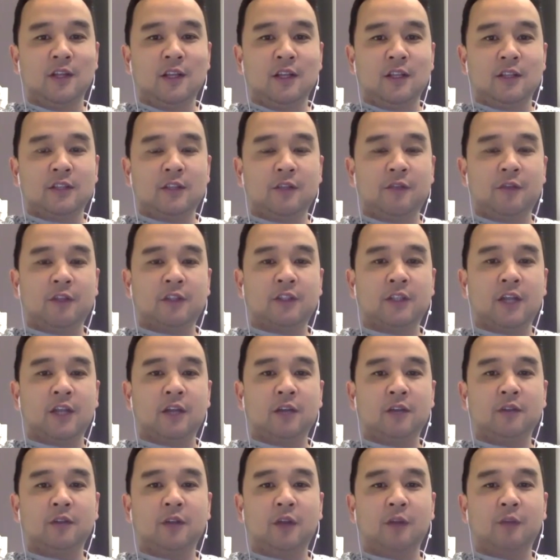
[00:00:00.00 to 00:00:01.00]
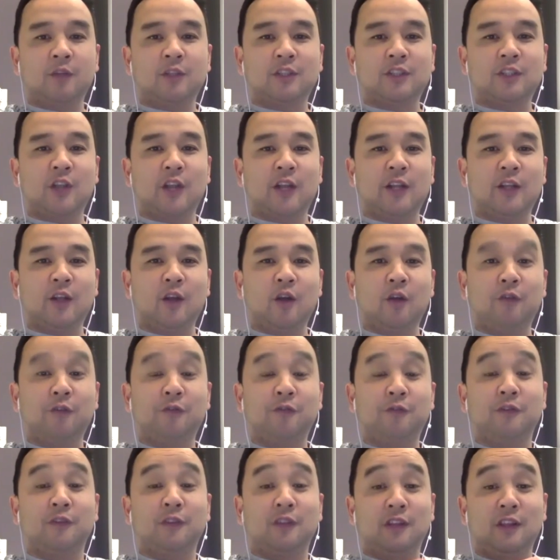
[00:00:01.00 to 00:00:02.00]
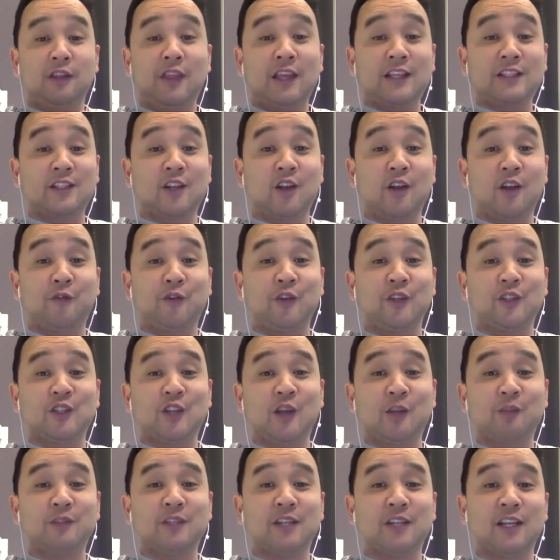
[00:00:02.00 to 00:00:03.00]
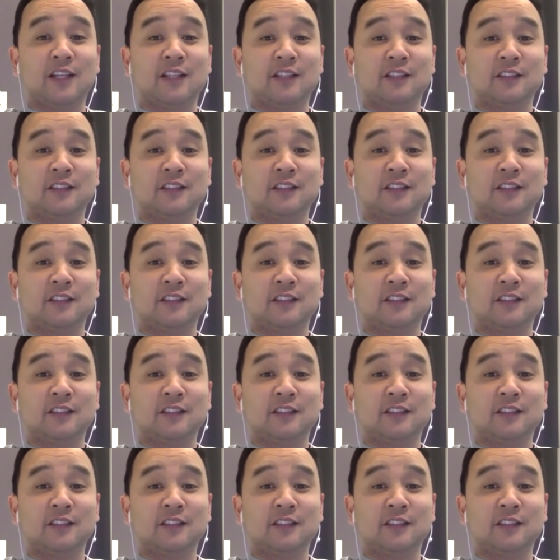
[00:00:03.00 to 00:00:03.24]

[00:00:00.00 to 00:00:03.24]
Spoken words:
So Victor, I'm just signing off. Thanks a lot for your time today.